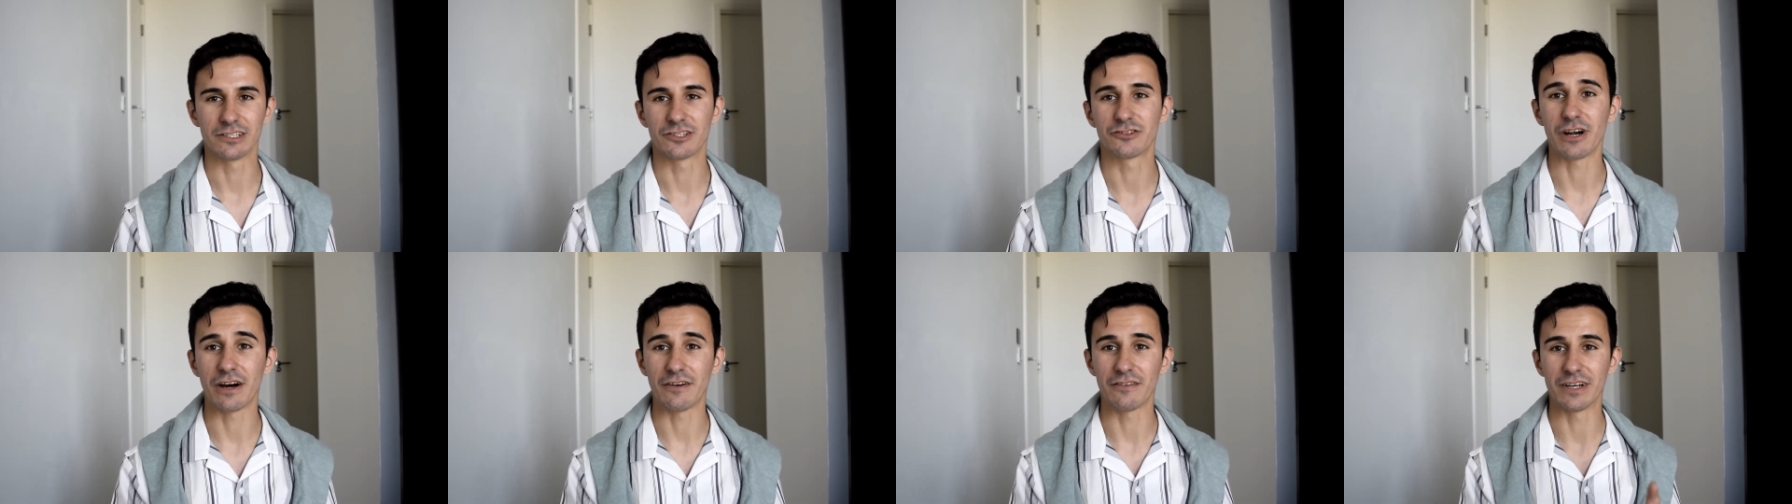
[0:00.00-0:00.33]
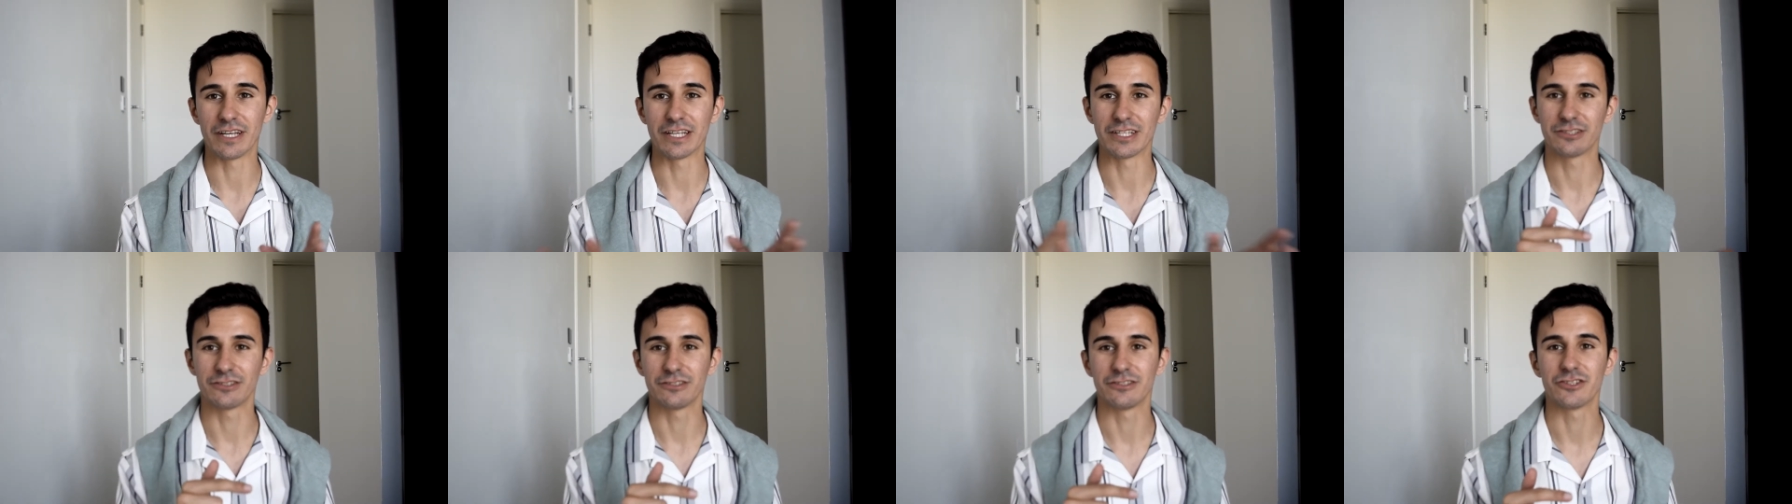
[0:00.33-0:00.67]

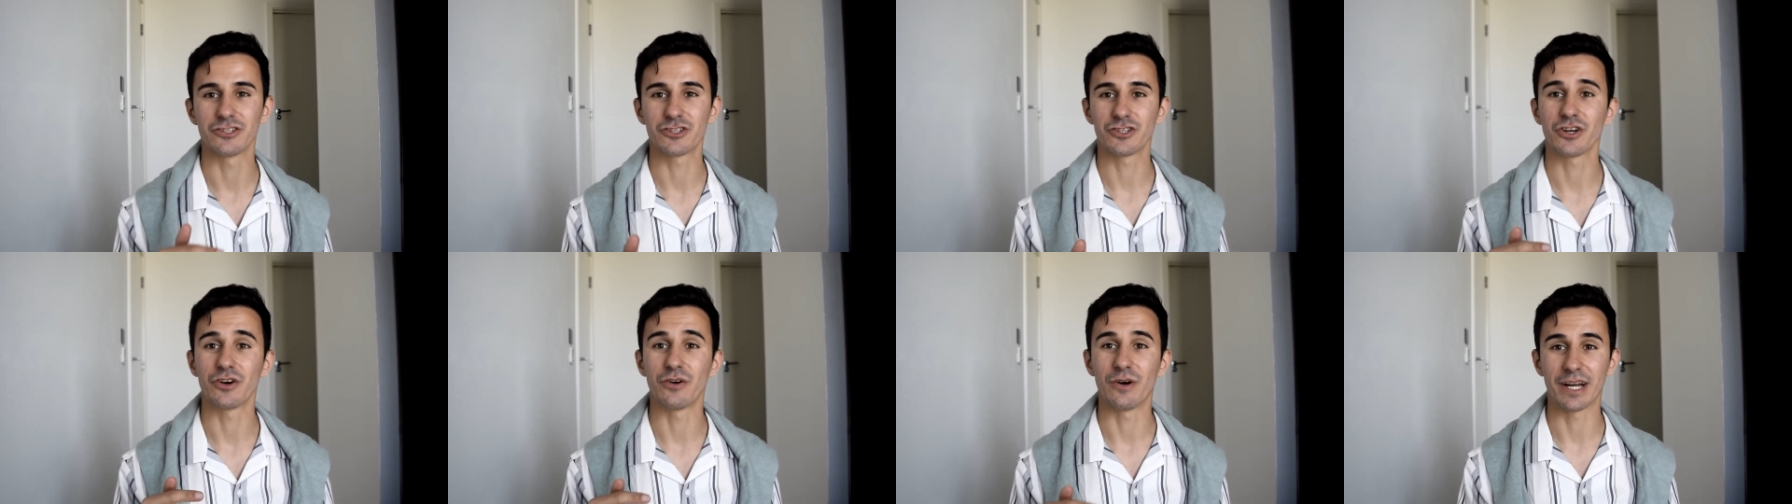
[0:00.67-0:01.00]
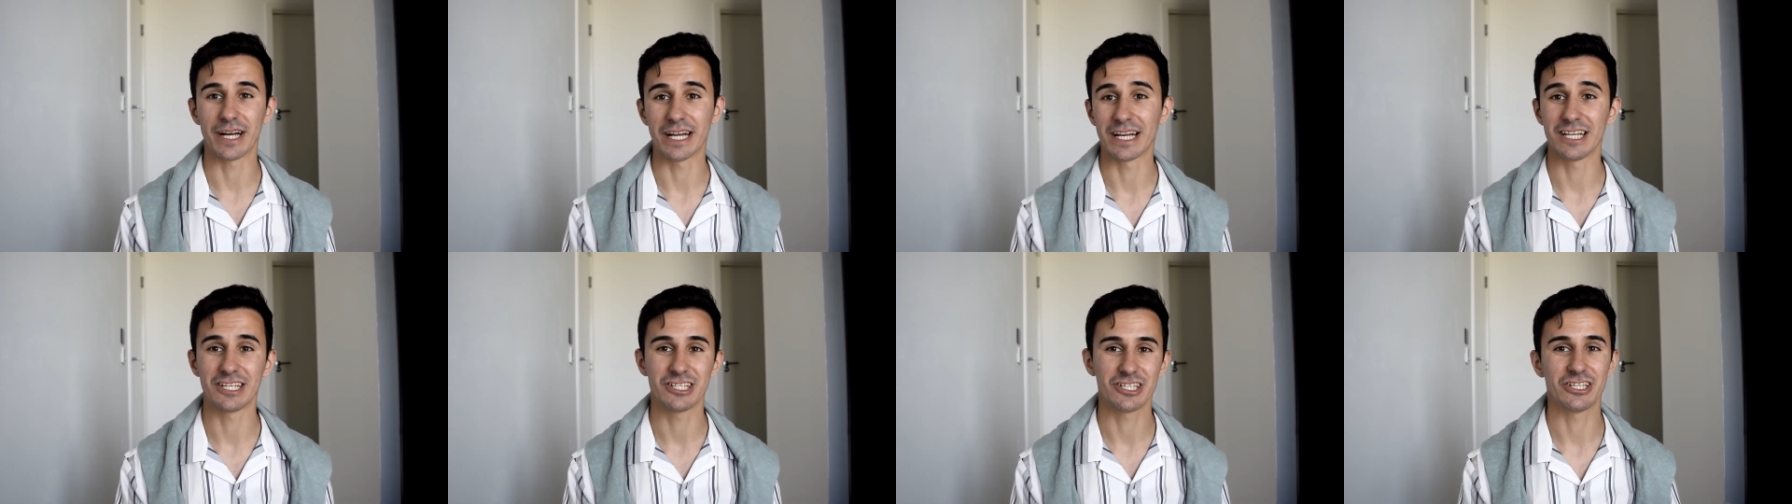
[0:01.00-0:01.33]
travelling to the show
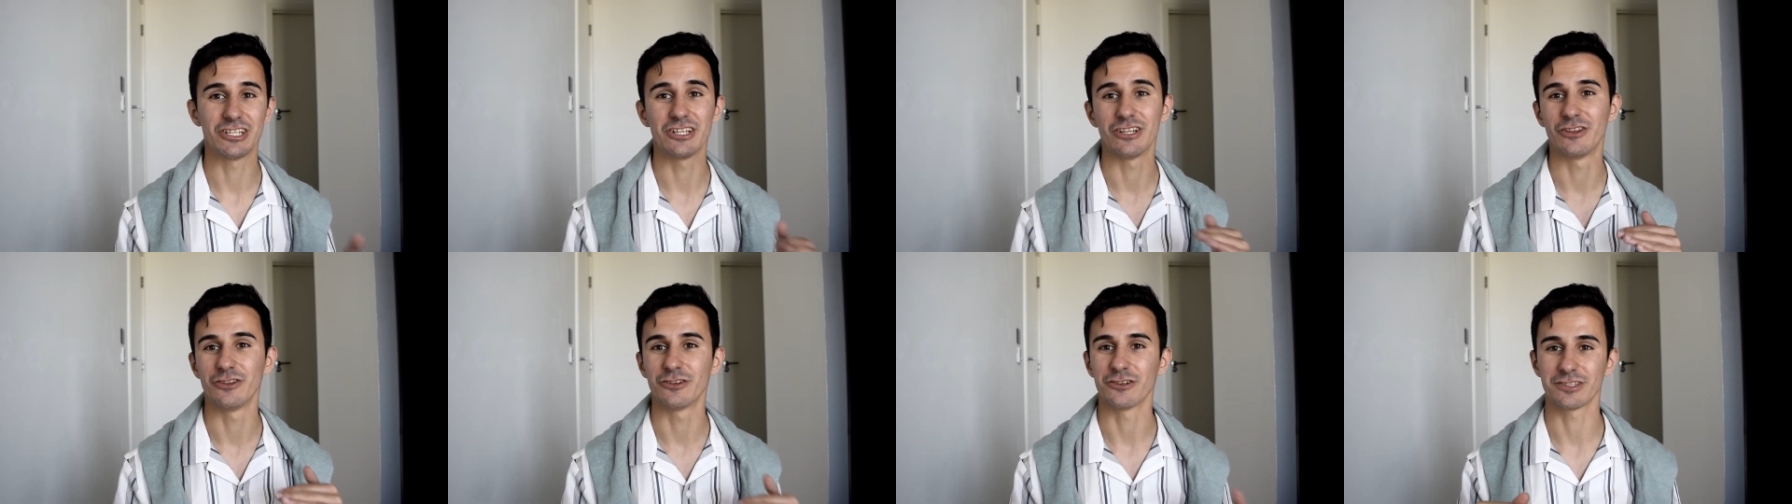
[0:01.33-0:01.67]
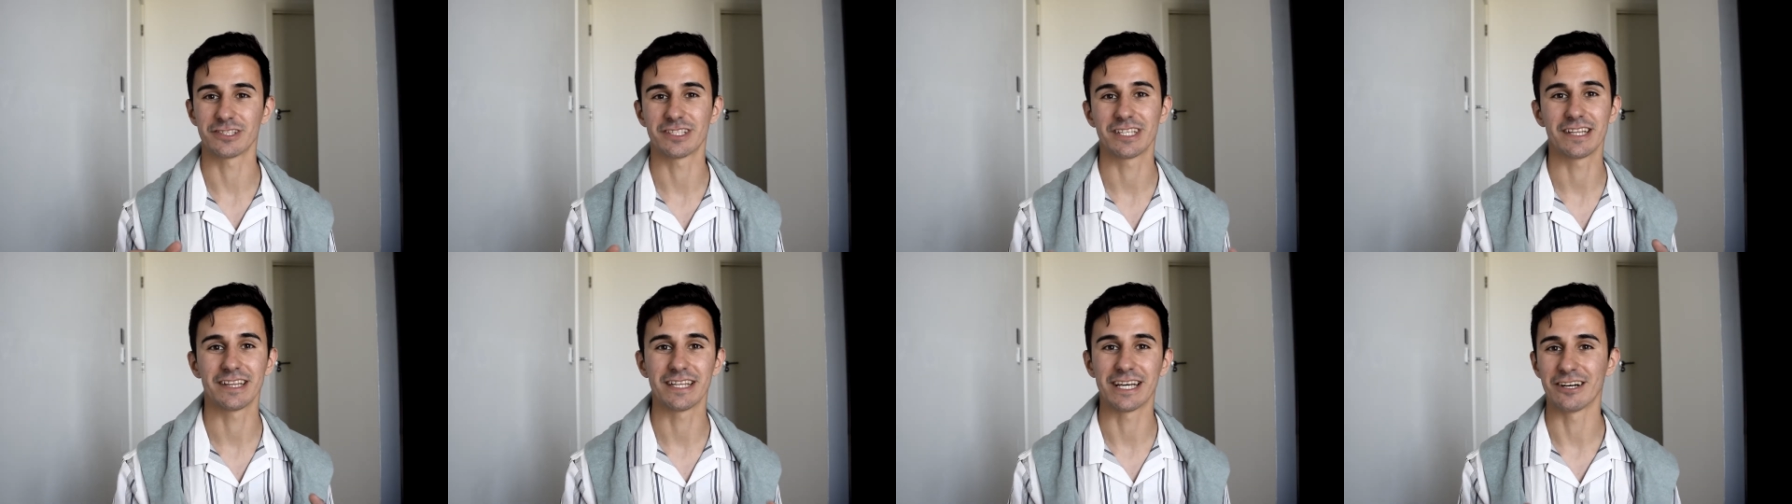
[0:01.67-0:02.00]
and I literally did not
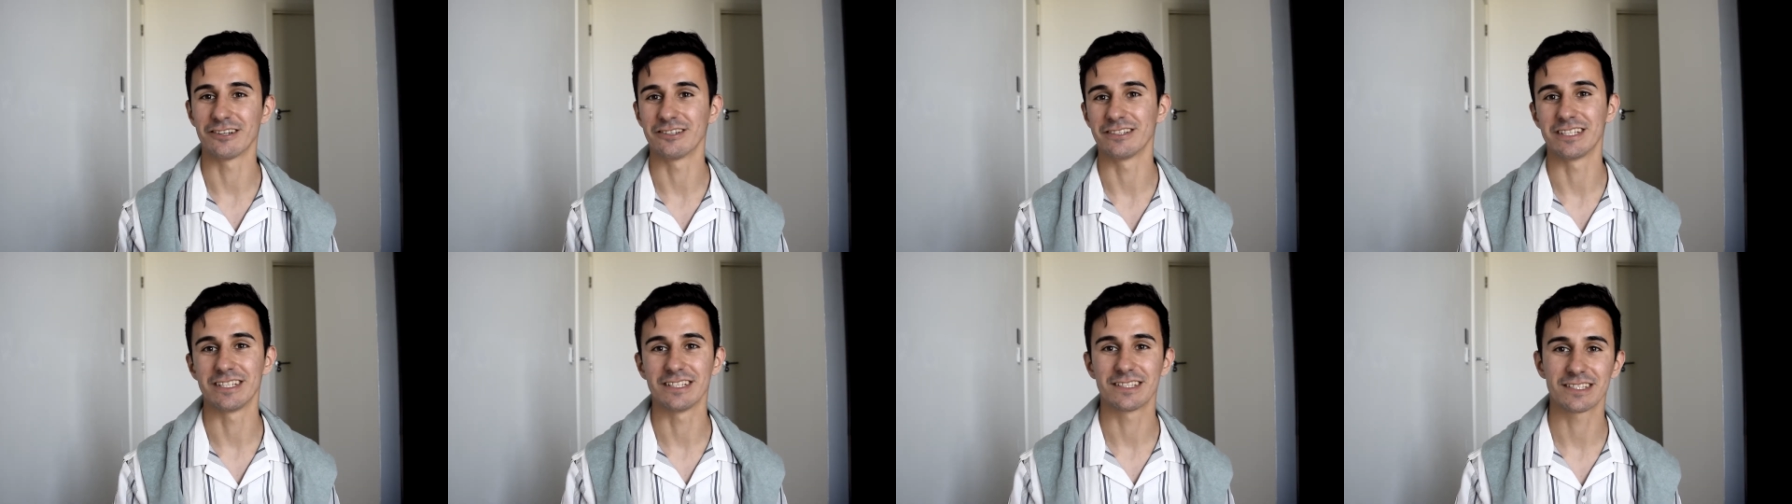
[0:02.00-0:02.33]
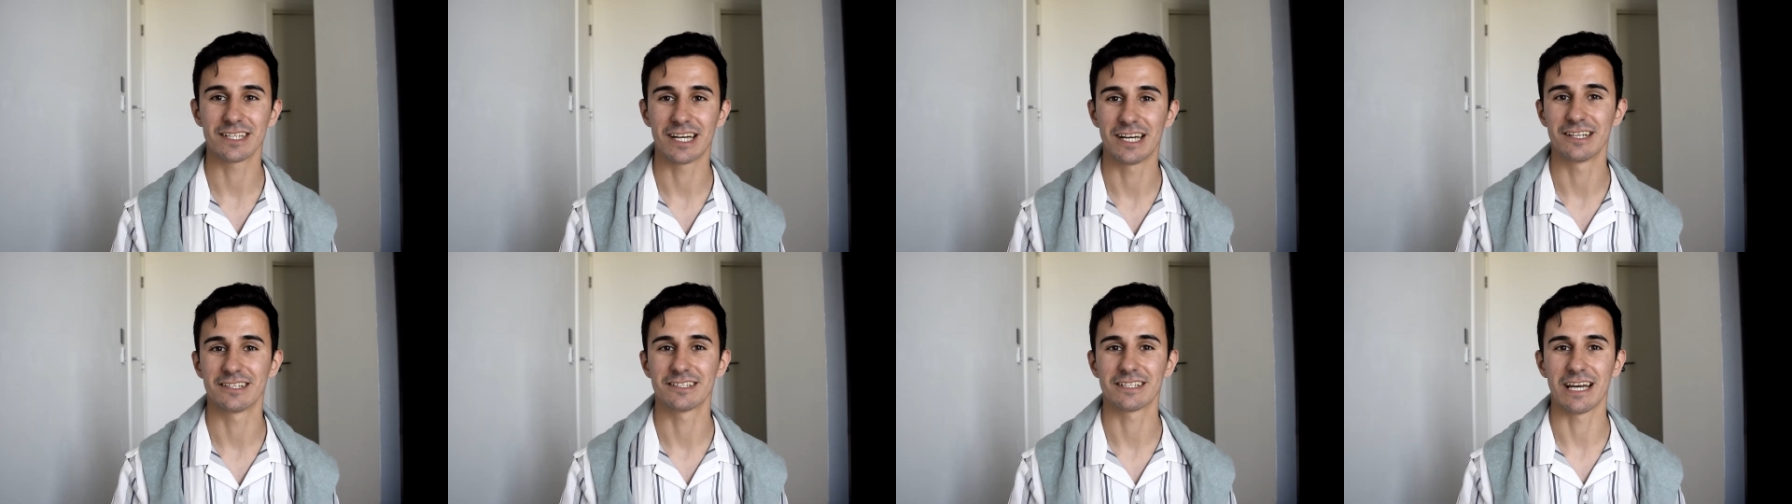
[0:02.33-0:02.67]
sit down the
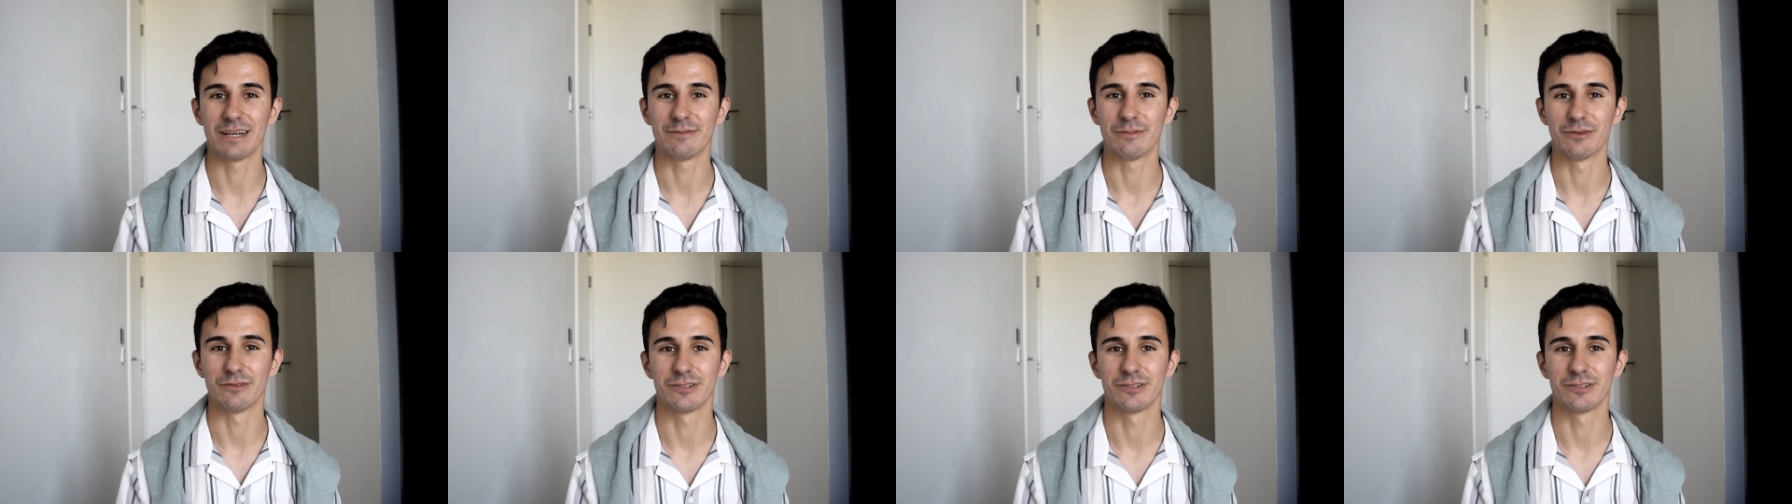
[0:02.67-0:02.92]
entire time.